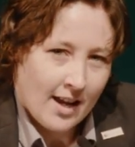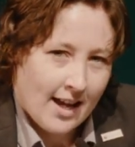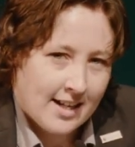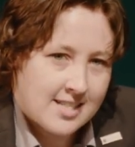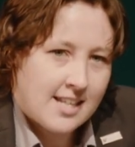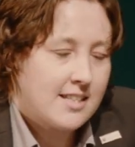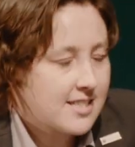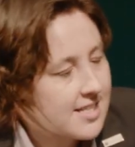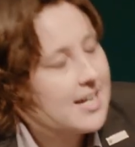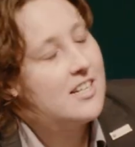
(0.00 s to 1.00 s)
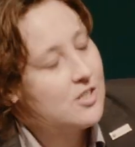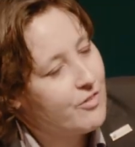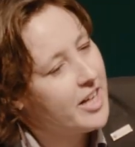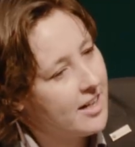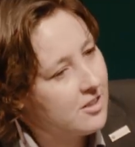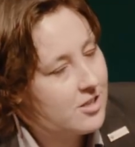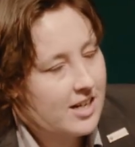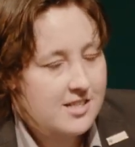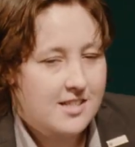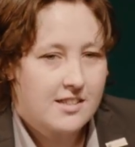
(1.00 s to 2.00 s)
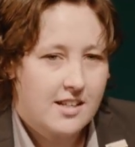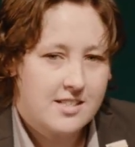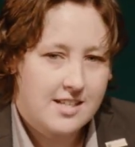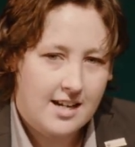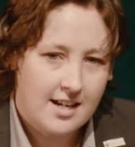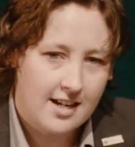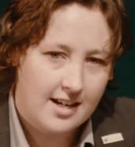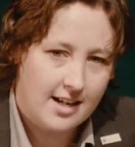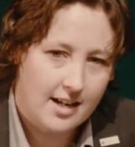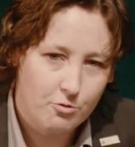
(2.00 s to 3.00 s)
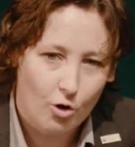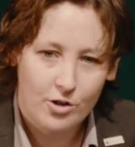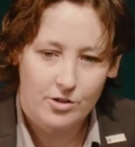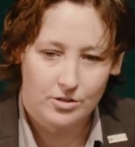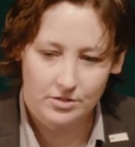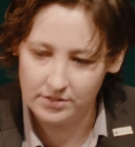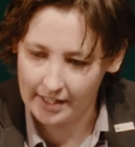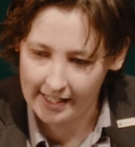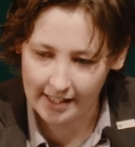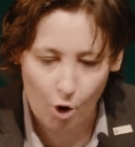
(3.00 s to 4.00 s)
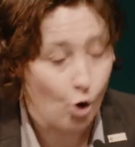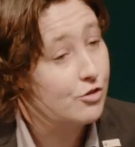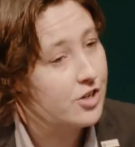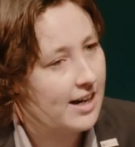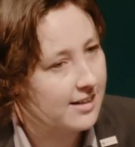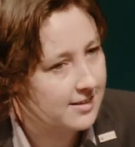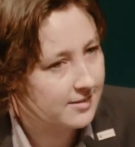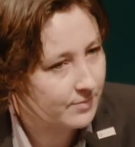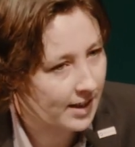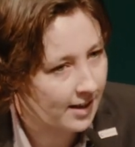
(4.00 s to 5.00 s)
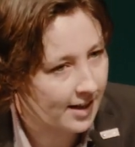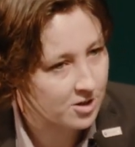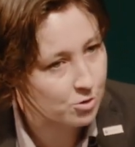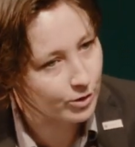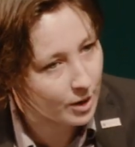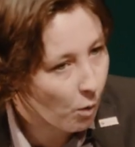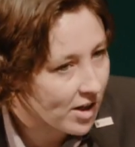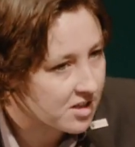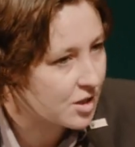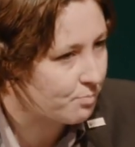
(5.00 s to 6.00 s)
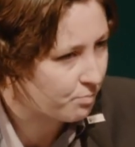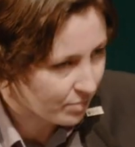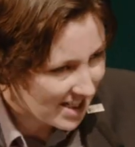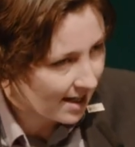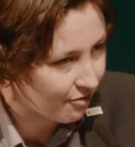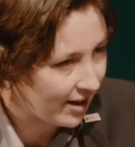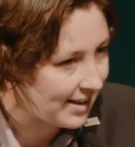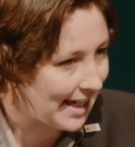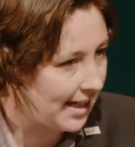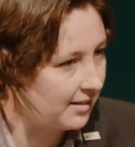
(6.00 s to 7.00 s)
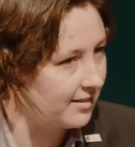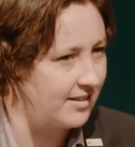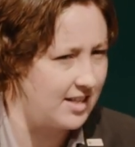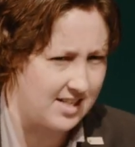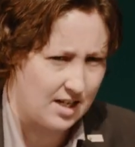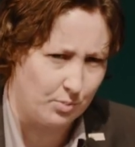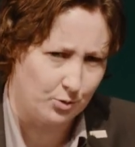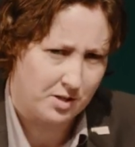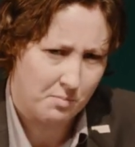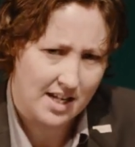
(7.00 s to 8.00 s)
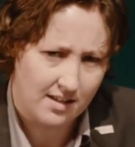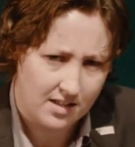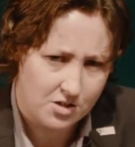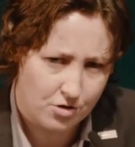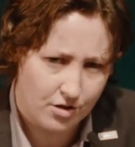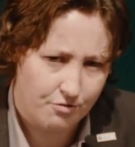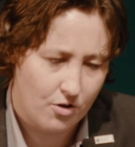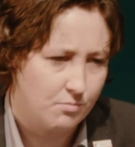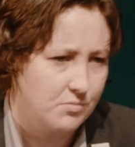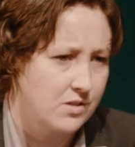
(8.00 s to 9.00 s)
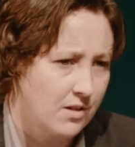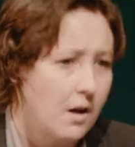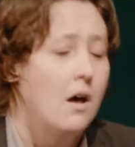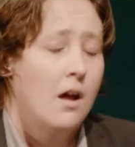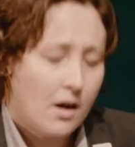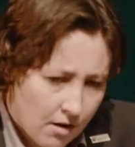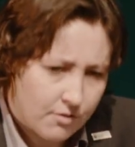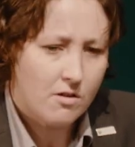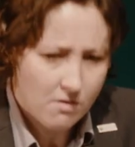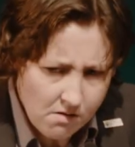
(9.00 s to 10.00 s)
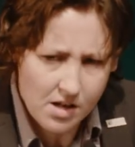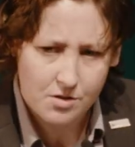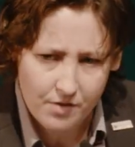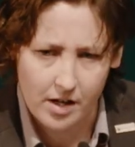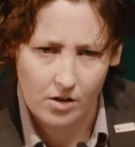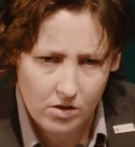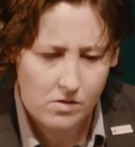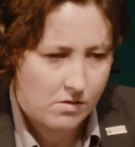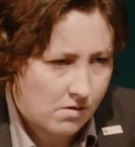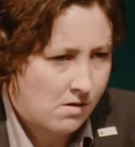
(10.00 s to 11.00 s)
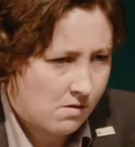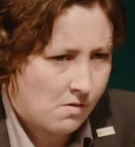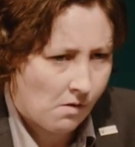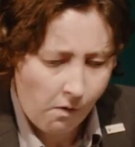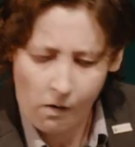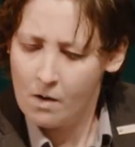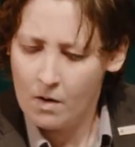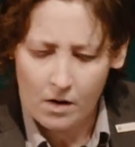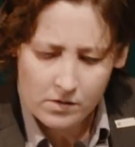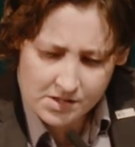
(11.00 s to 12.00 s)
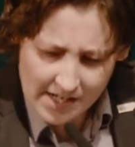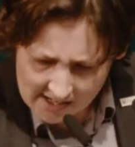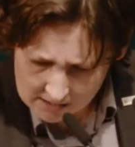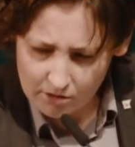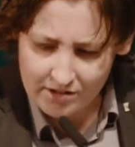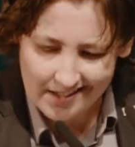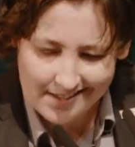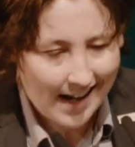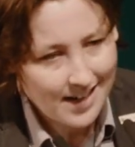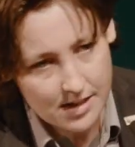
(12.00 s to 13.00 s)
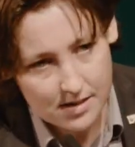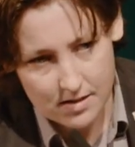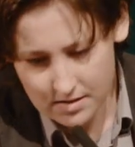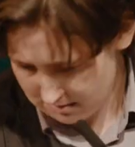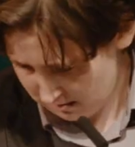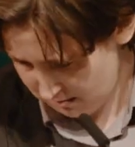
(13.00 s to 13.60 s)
And he said, it's actually very interesting. There is a royal contract, and it's only one specific tailor that is able to make these uniforms. I thought, oh, that's very good. Does that include the tights?